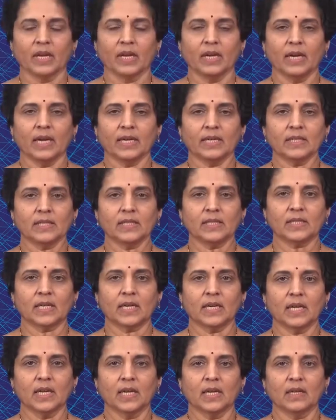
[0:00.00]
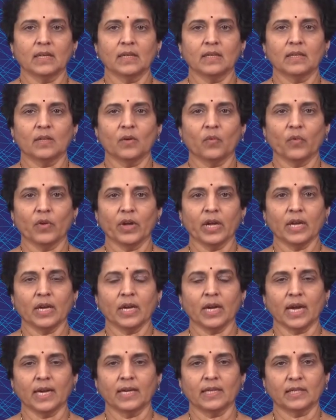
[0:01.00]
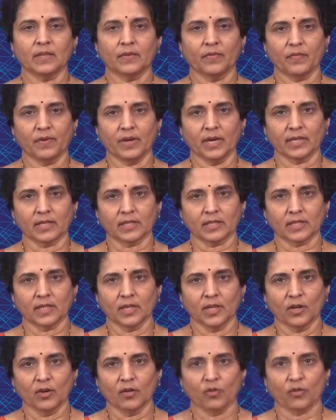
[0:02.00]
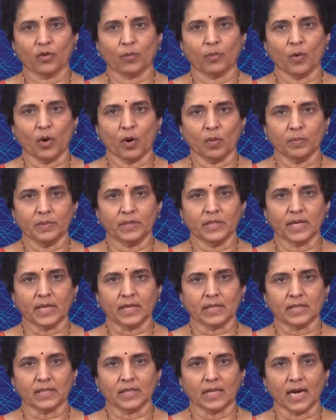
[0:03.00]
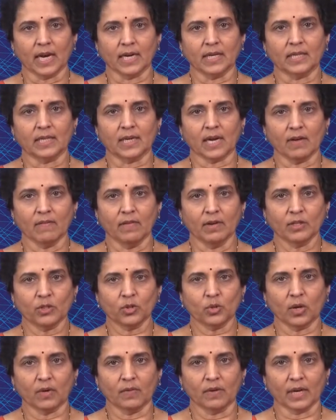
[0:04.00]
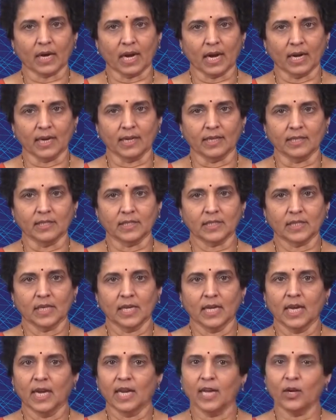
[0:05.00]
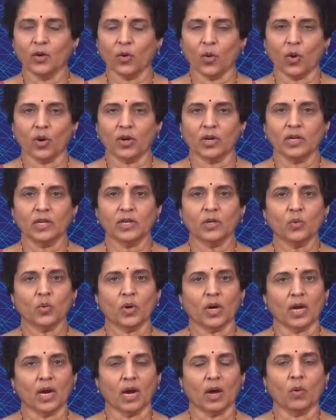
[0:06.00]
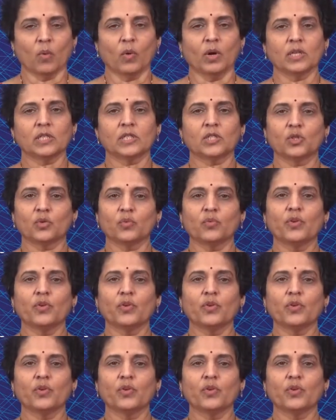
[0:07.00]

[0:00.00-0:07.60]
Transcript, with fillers: Let us study the way light reflects from objects and travels to our eyes in order to allow us to